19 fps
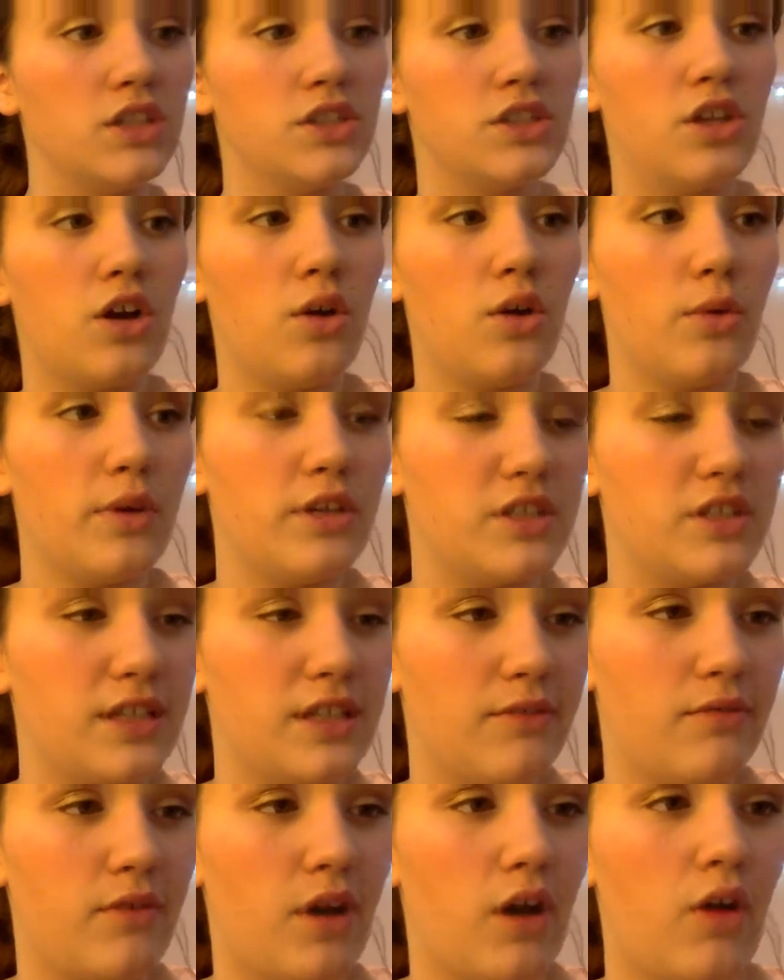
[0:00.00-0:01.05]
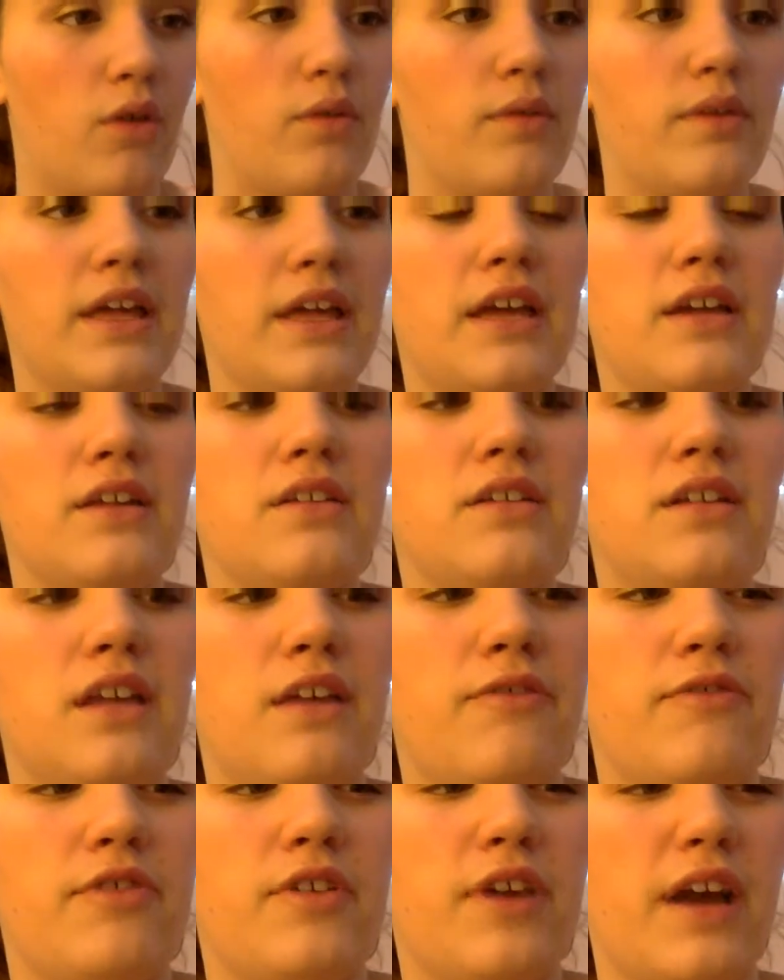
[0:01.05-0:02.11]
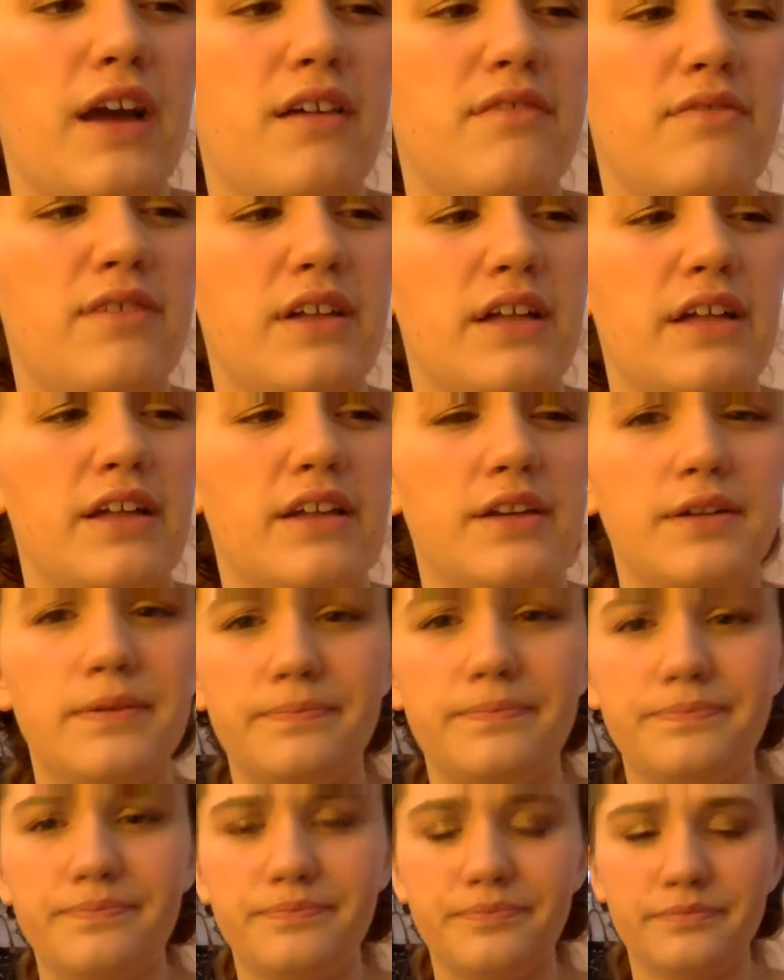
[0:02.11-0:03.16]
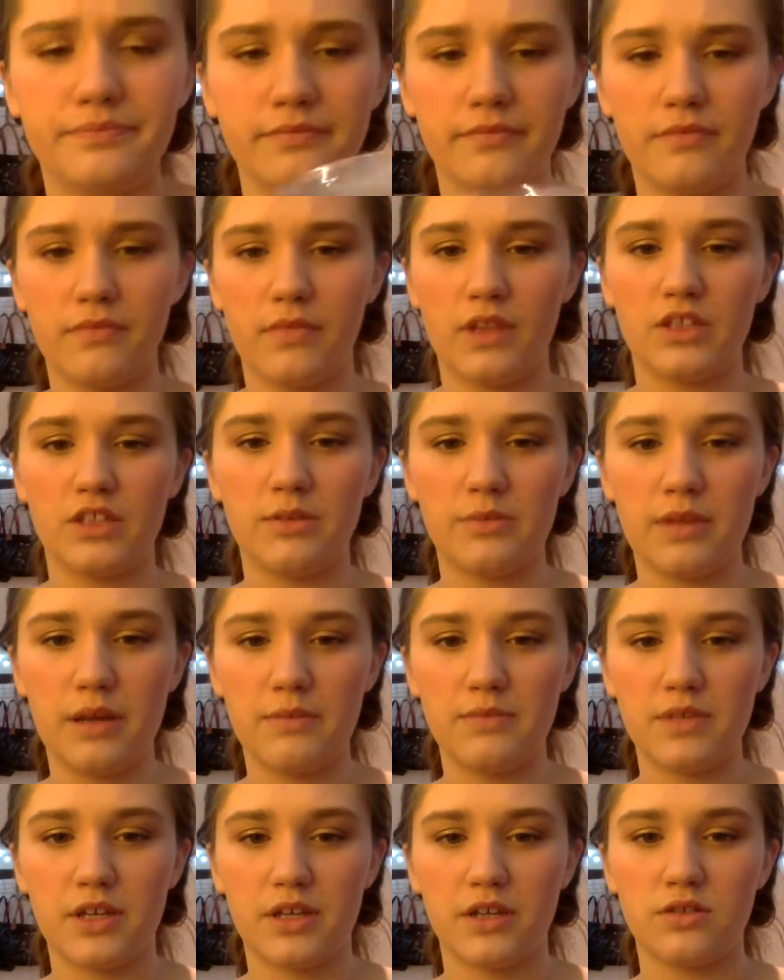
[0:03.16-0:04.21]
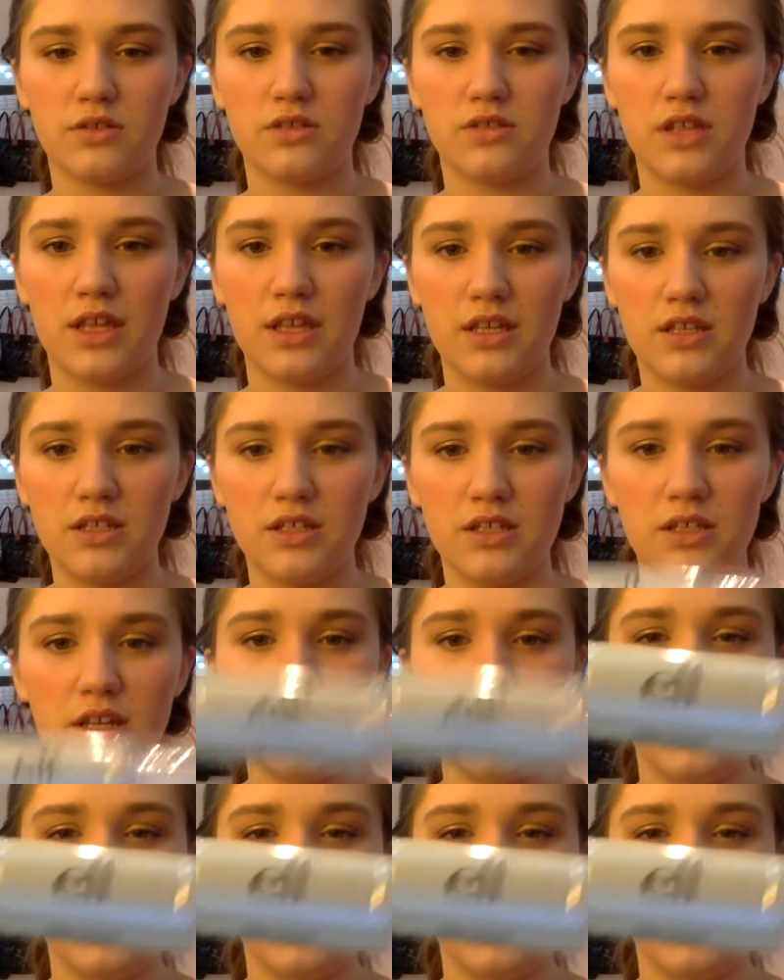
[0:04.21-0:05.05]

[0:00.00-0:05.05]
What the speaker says: So we just have, and if you have, like, sometimes I use this.